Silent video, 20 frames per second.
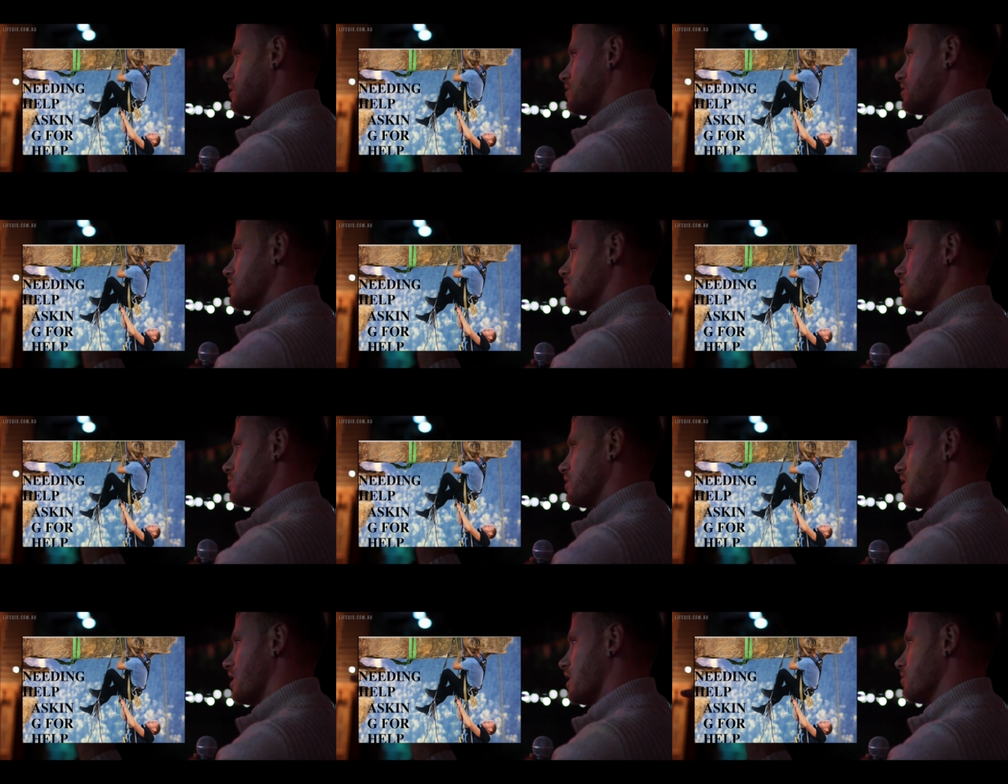
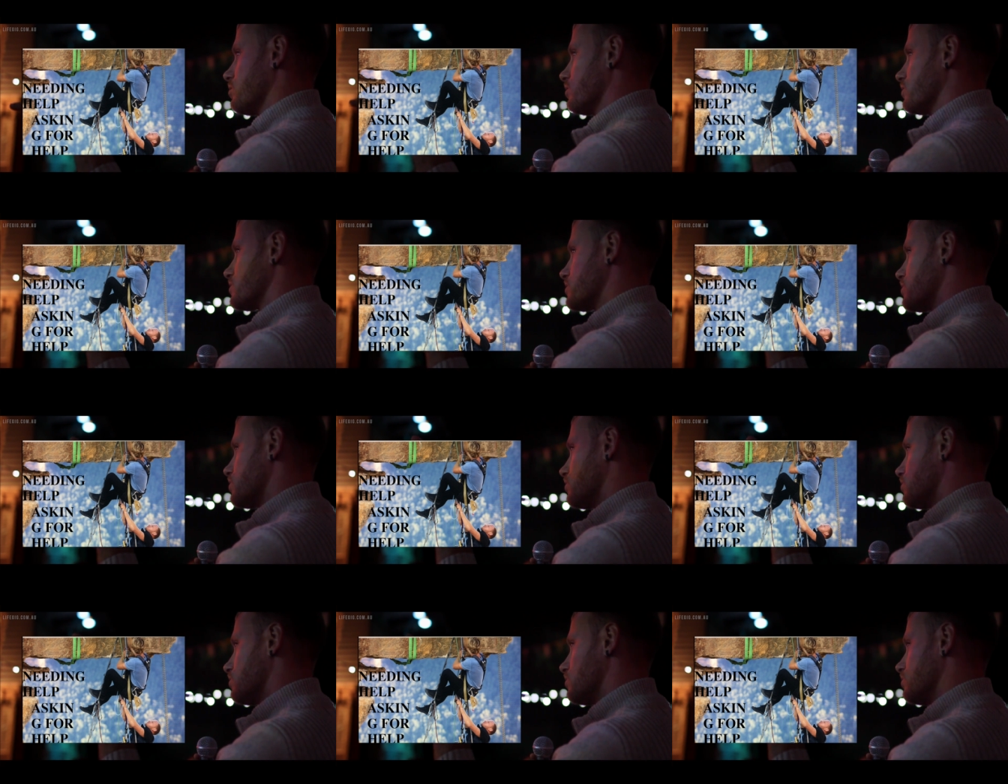to be able
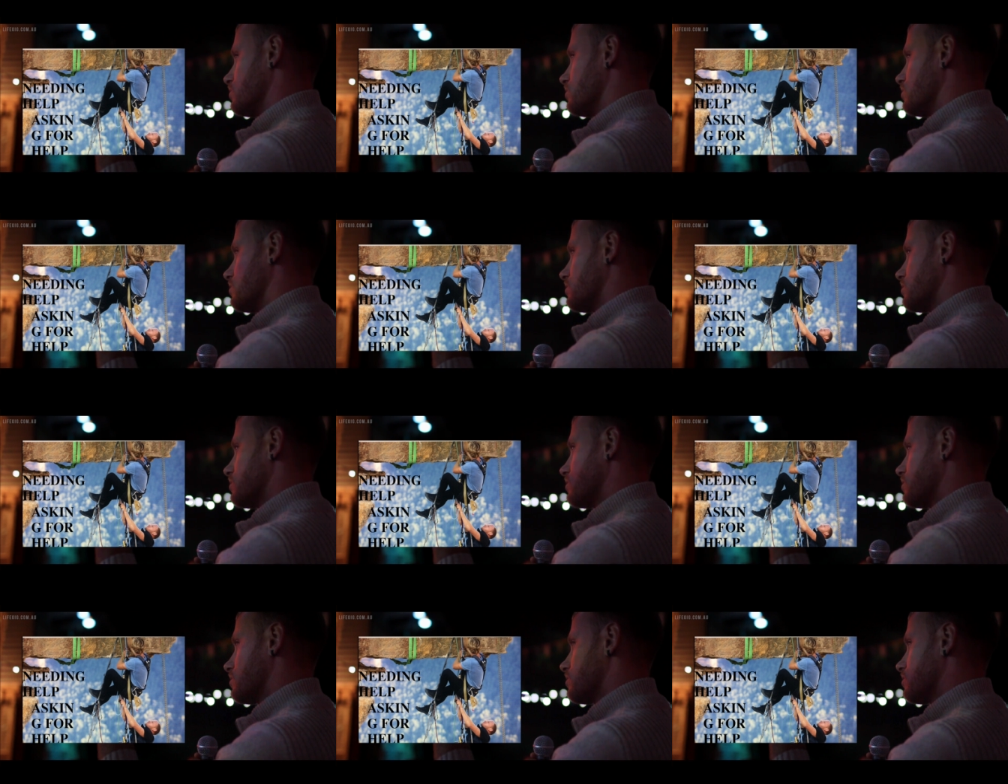to
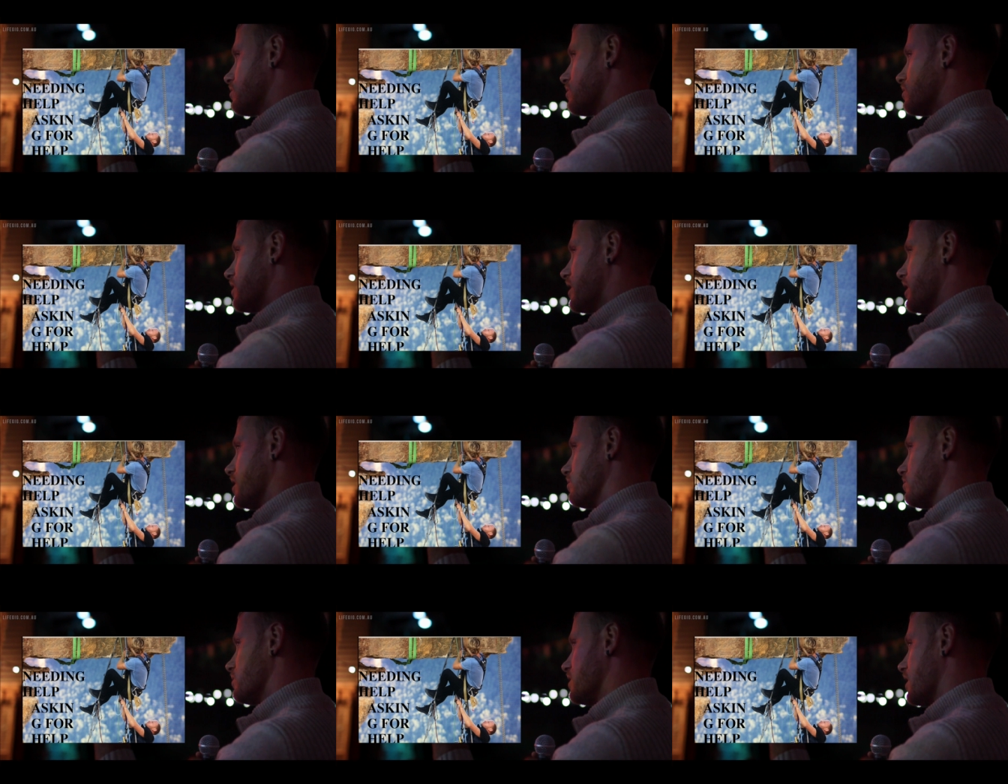
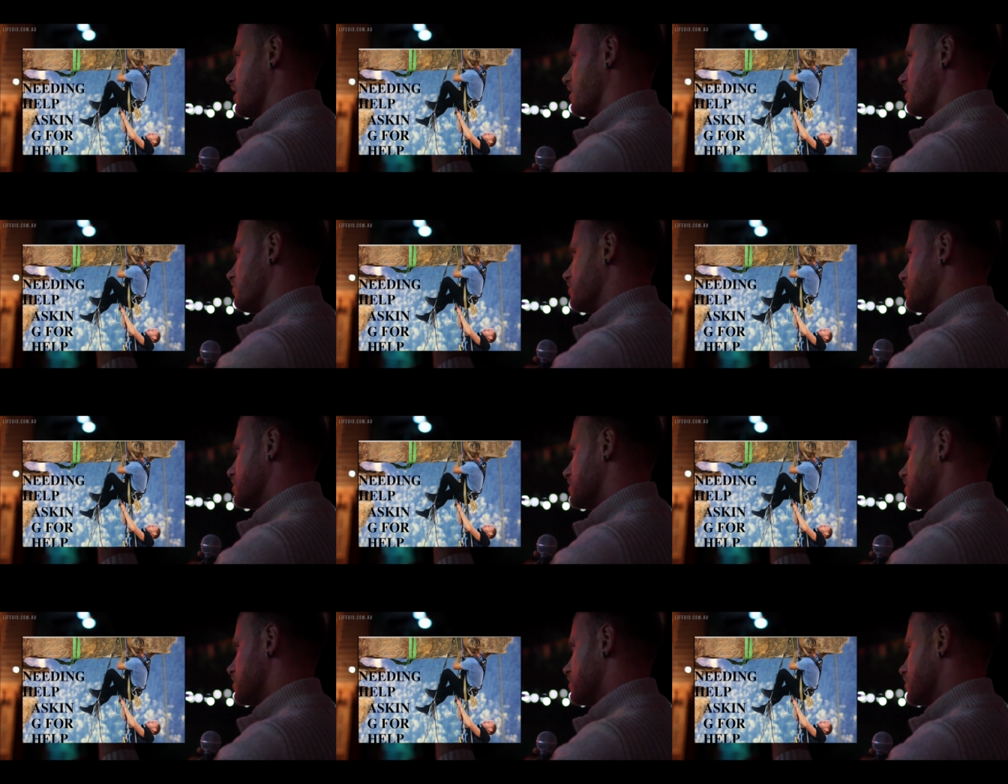get me out of
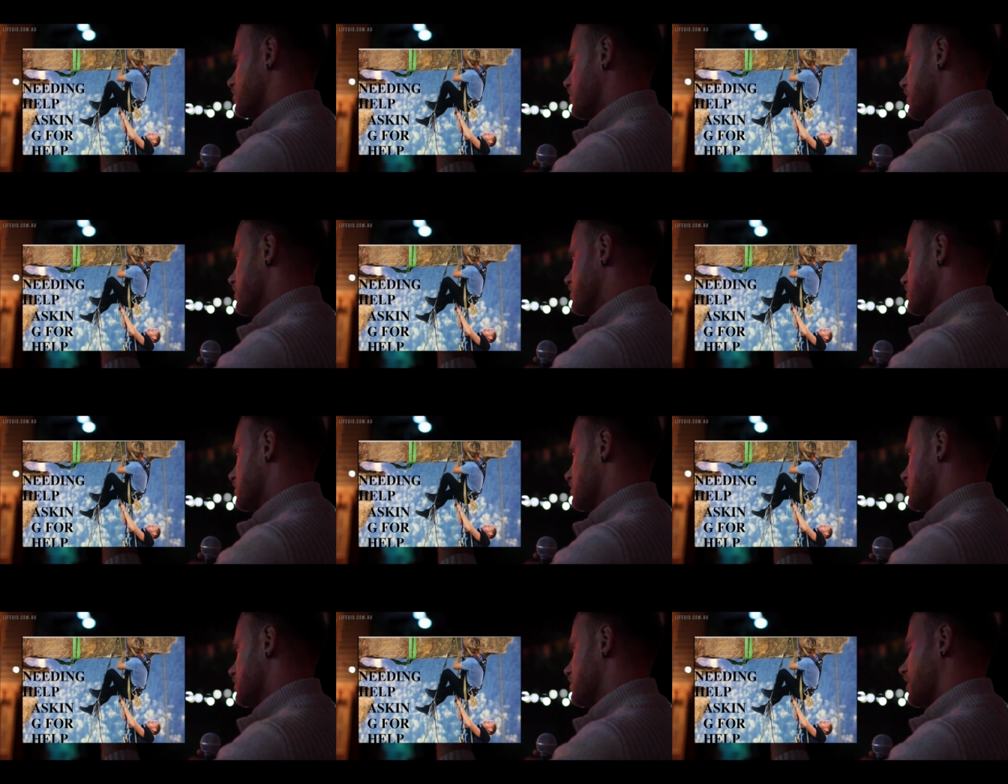this situation.